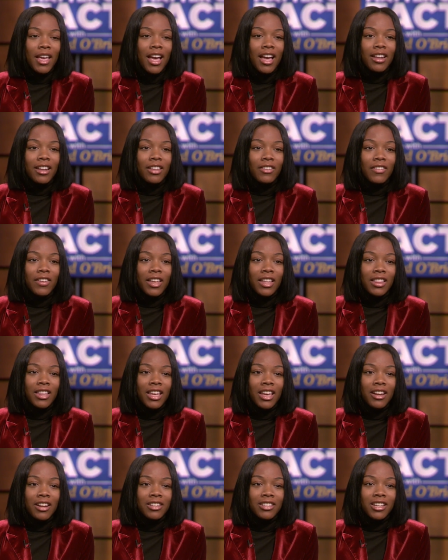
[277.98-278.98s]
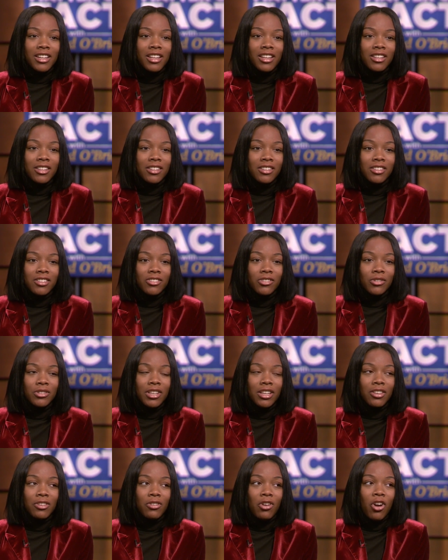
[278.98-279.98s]
I live in the inner city, so it's
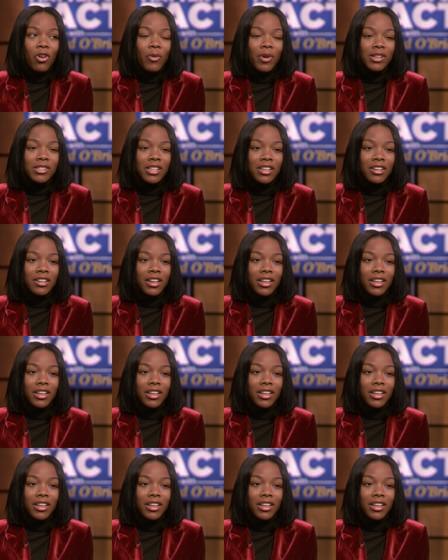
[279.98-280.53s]
like you always hear